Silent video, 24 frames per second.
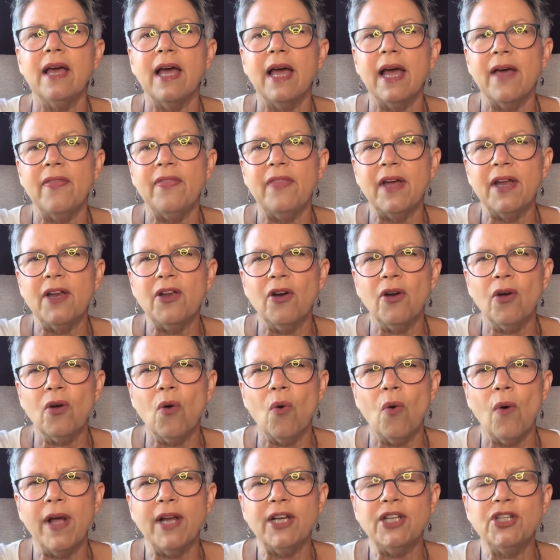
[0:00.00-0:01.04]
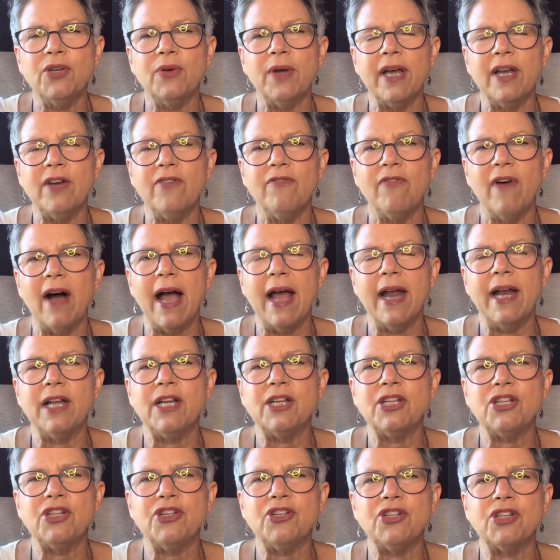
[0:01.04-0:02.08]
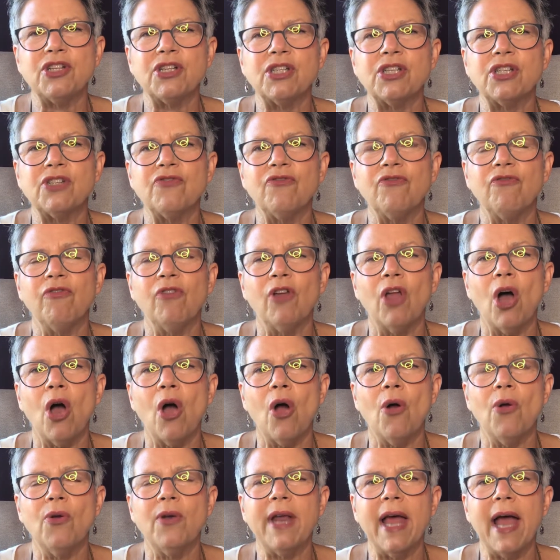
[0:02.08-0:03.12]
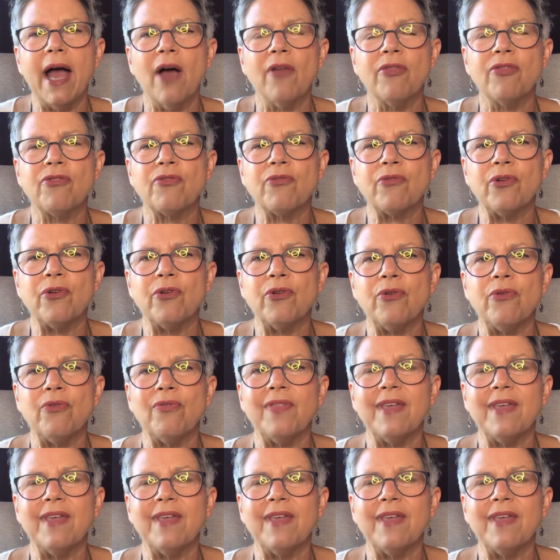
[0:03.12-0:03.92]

and then you're going to invite it to just flow down through